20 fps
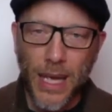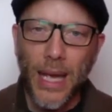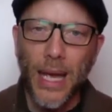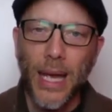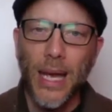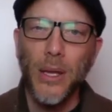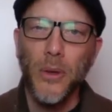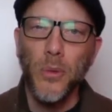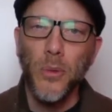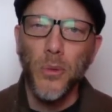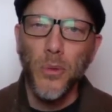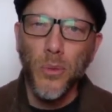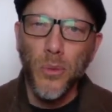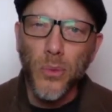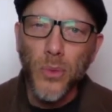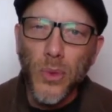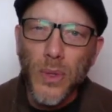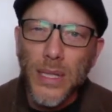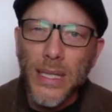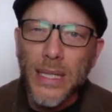and
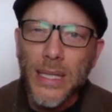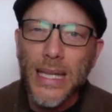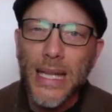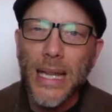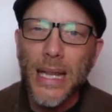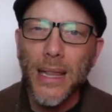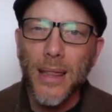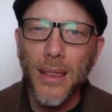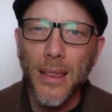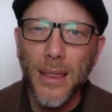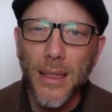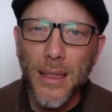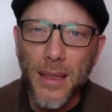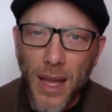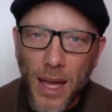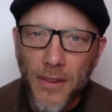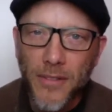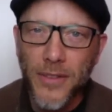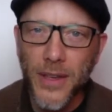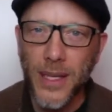really
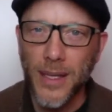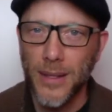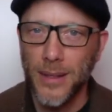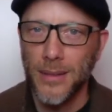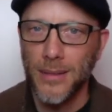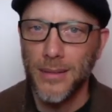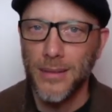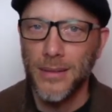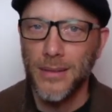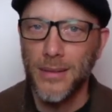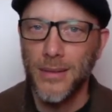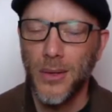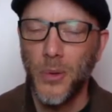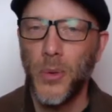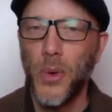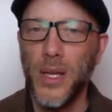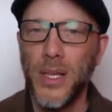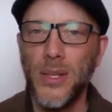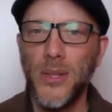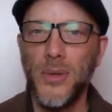loving
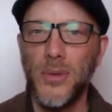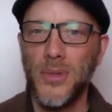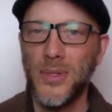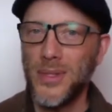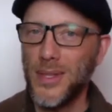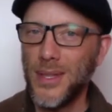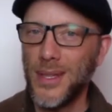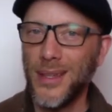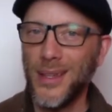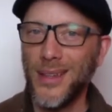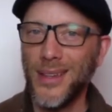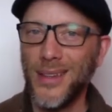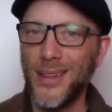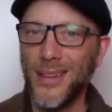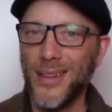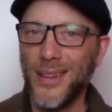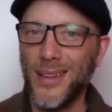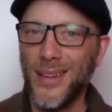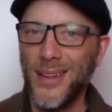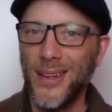what you see?
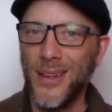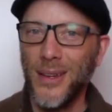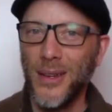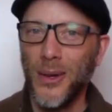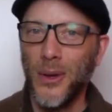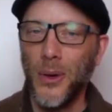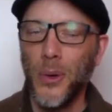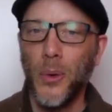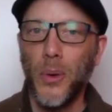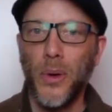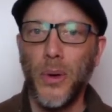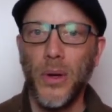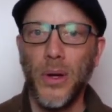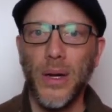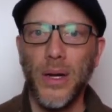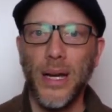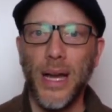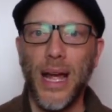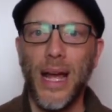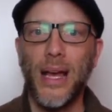
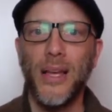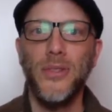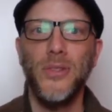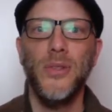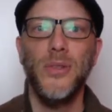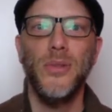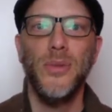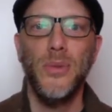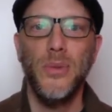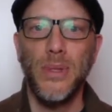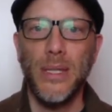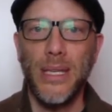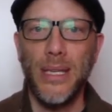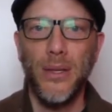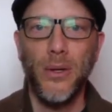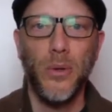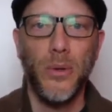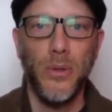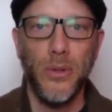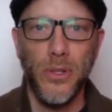Or as you get
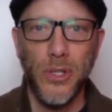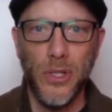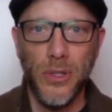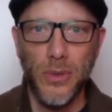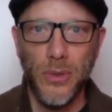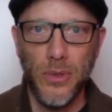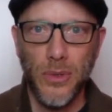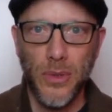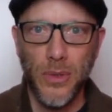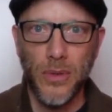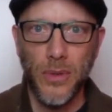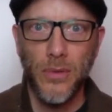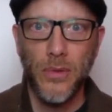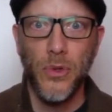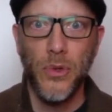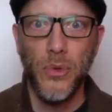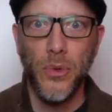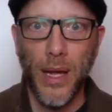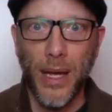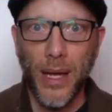older, do you sort of
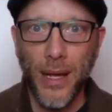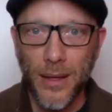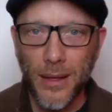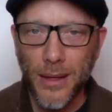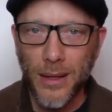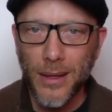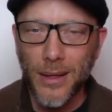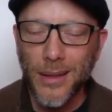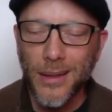dread